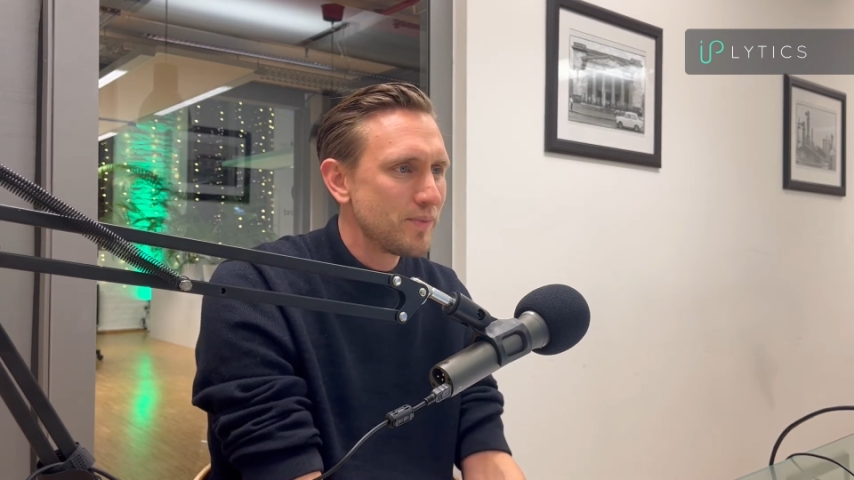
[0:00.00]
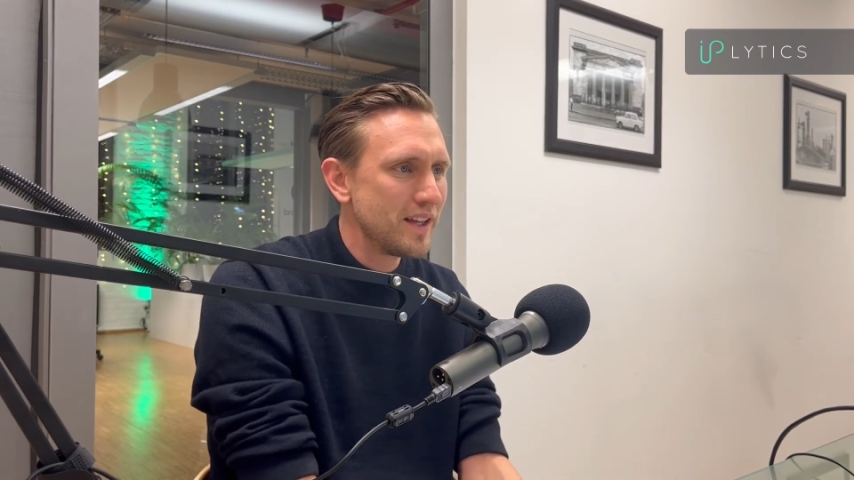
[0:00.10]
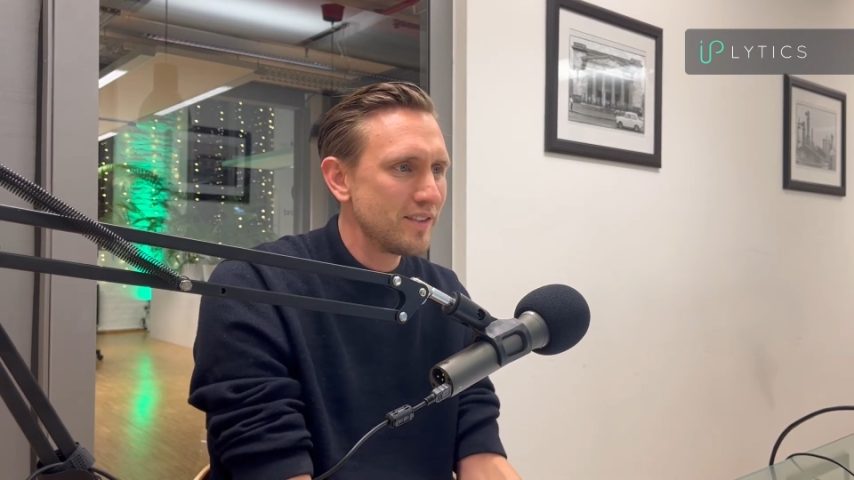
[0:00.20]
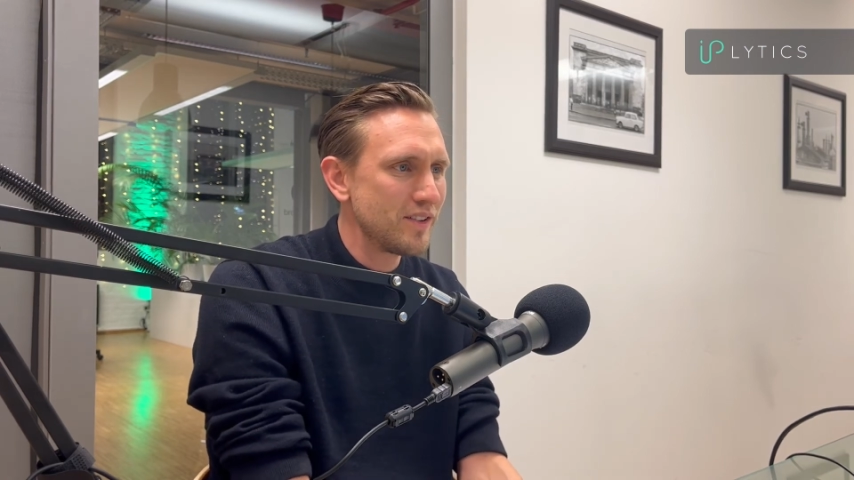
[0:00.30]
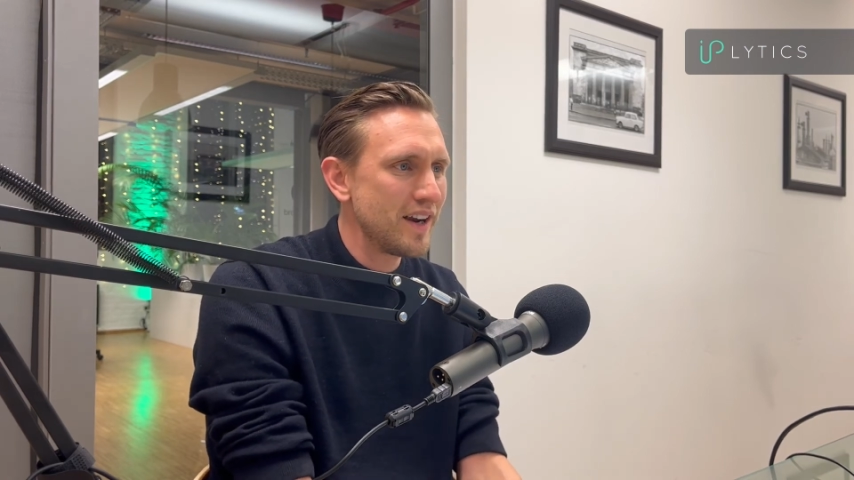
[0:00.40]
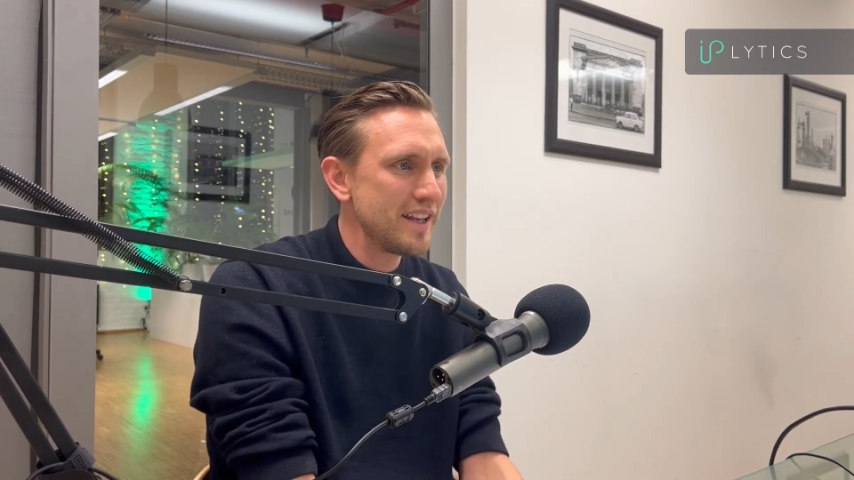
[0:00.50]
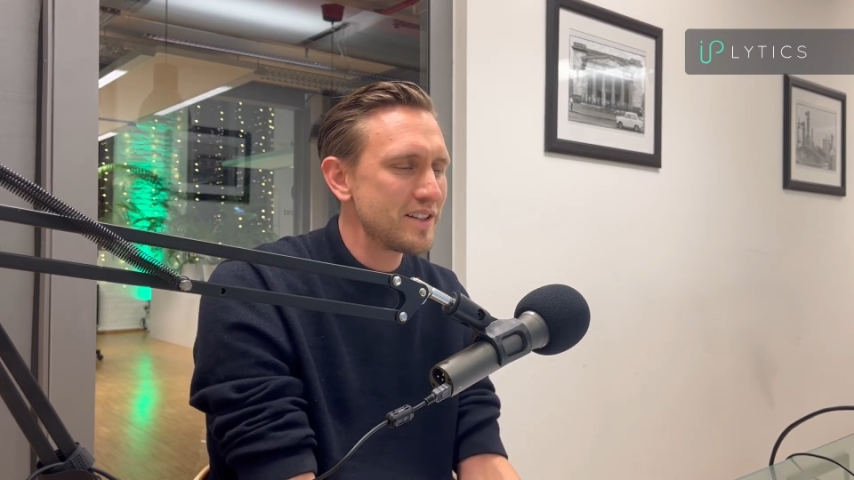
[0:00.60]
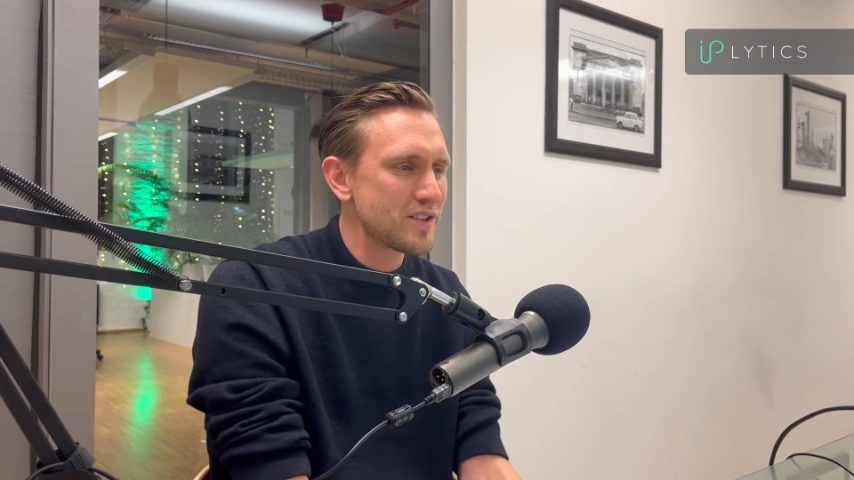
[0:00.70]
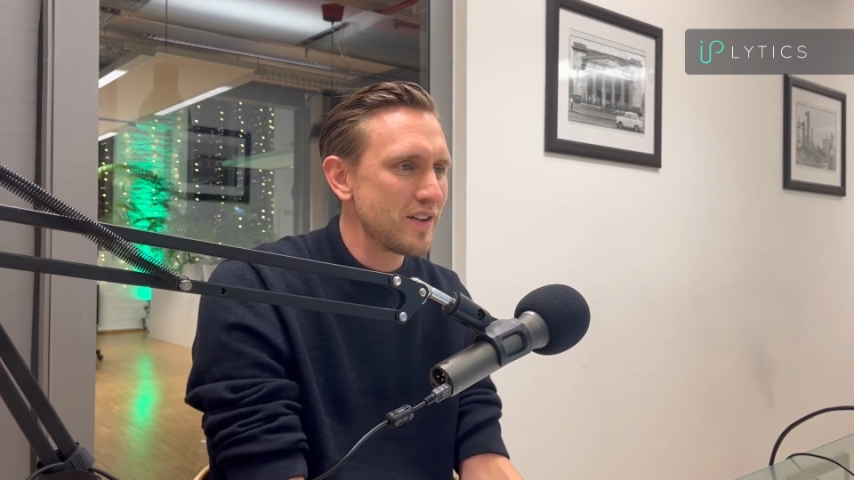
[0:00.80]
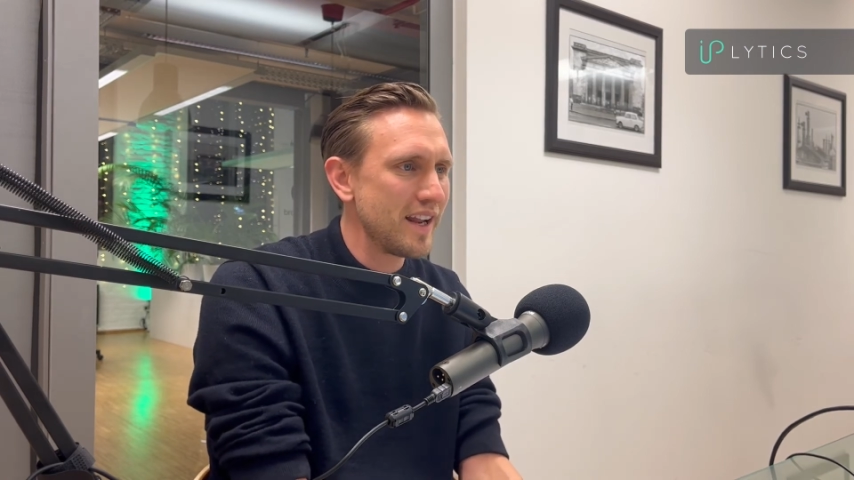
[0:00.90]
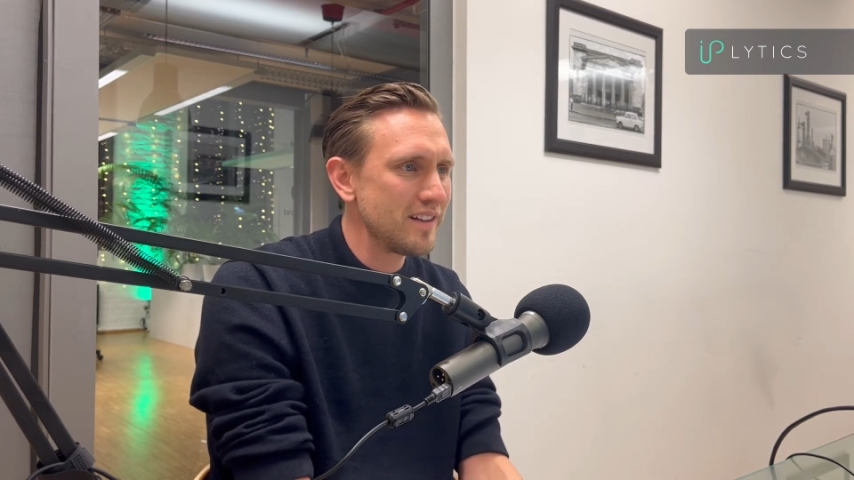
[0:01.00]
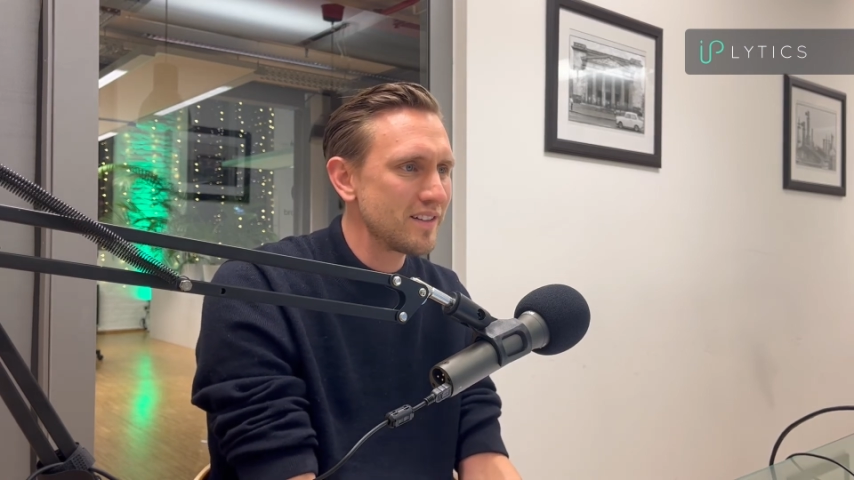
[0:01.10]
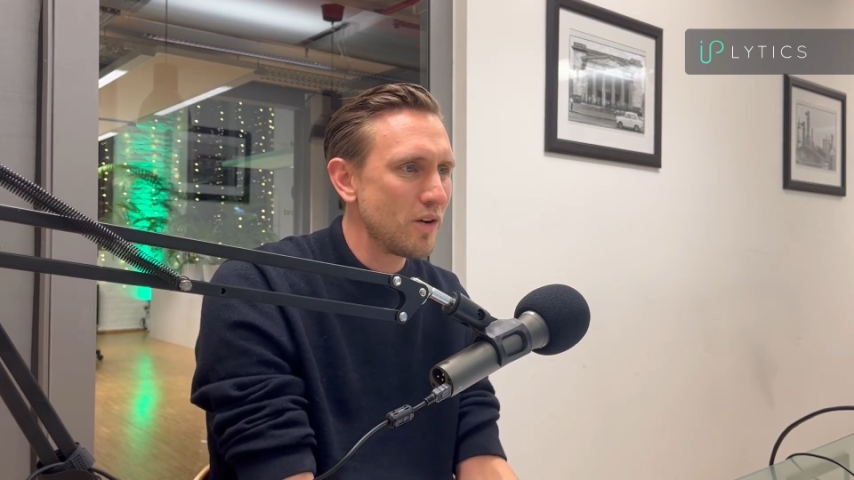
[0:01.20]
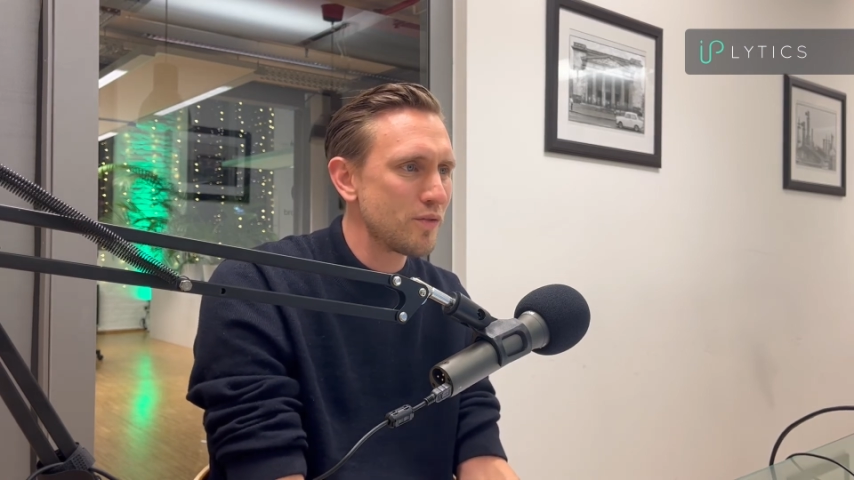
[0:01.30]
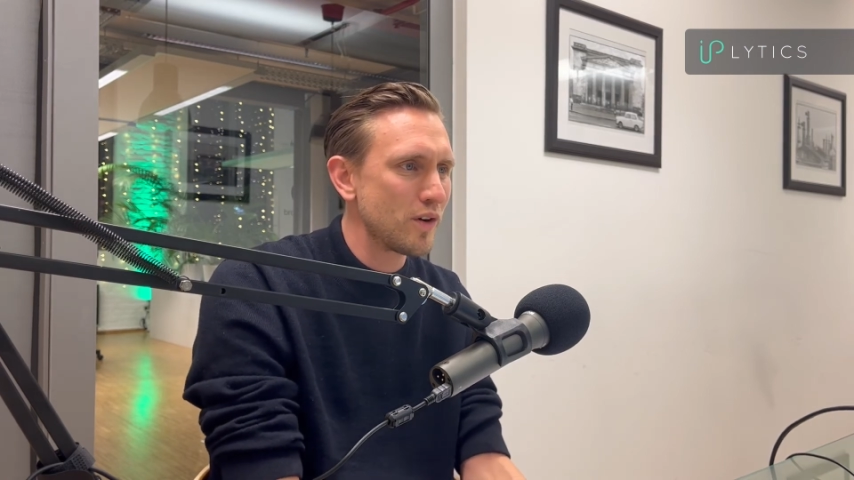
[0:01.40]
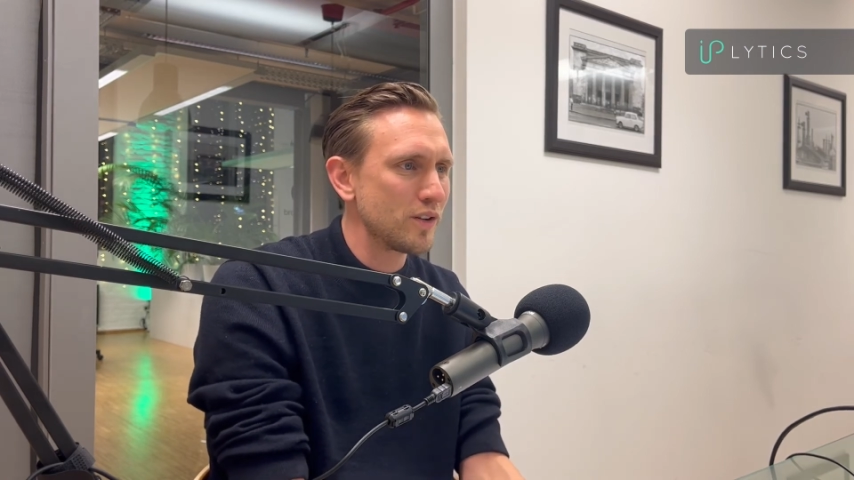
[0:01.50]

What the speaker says: Is there any overall